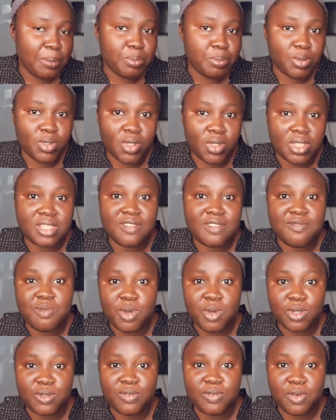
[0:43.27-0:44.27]
productive
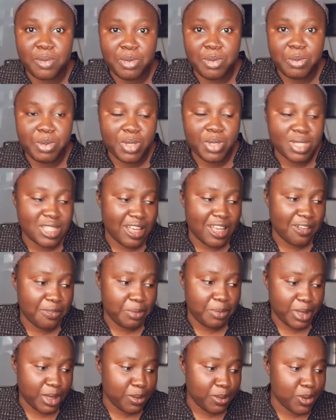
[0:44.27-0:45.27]
month for me, because
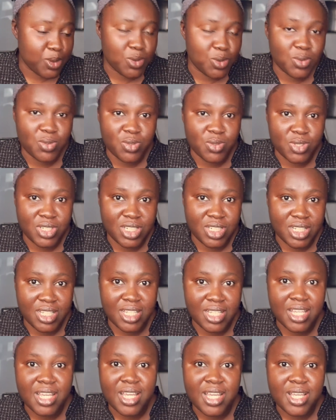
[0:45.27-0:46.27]
I've been able to
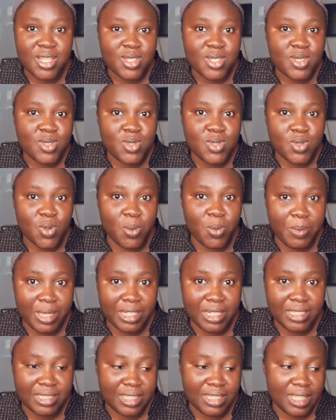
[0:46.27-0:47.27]
crochet so
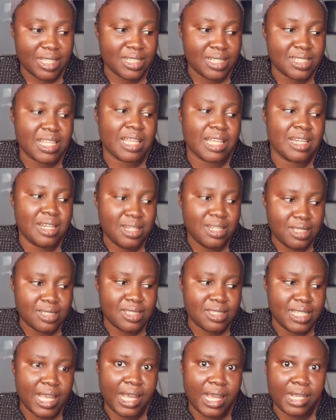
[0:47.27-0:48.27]
many things. At
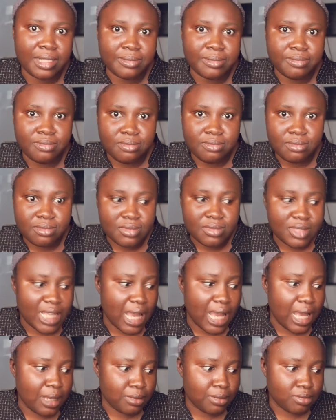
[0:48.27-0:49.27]
least there
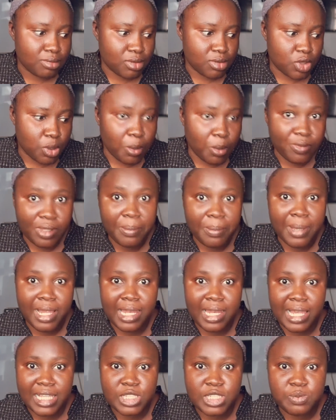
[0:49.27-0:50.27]
are some of them
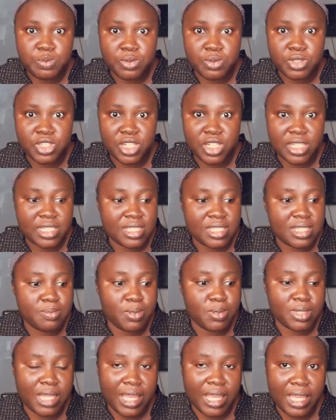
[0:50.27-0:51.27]
are large projects,
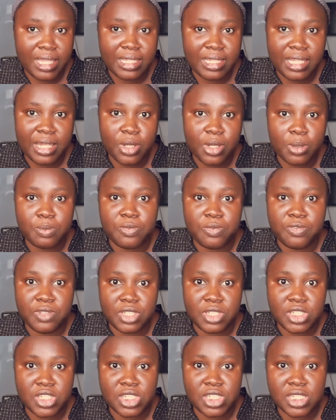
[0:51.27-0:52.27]
but I ended up
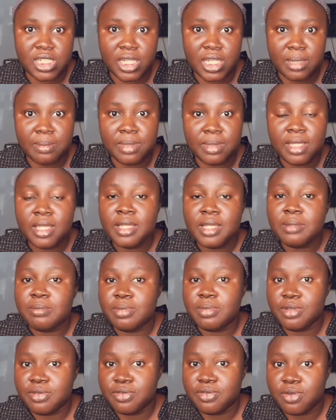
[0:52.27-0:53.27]
finishing them
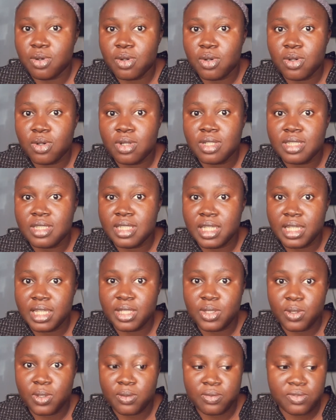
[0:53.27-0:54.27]
before the
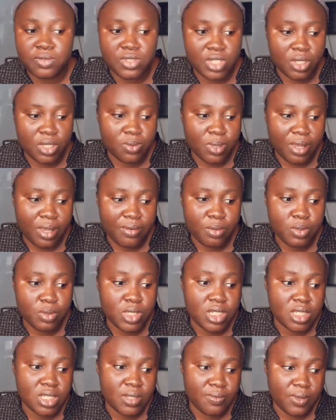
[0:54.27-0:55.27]
end of January,
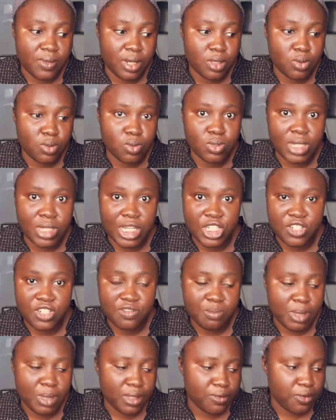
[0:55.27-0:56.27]
which is a very good
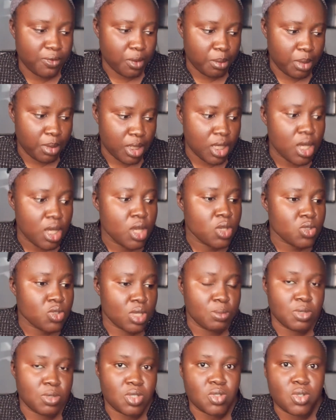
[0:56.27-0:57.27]
achievement for me.
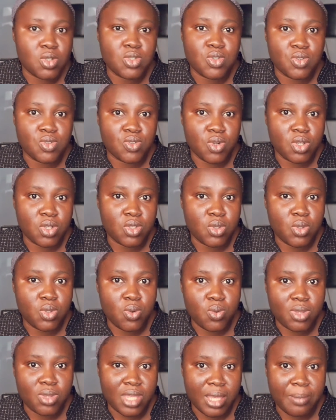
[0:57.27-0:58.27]
So I'm just going to run
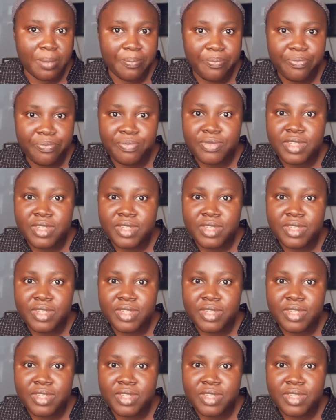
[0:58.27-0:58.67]
through them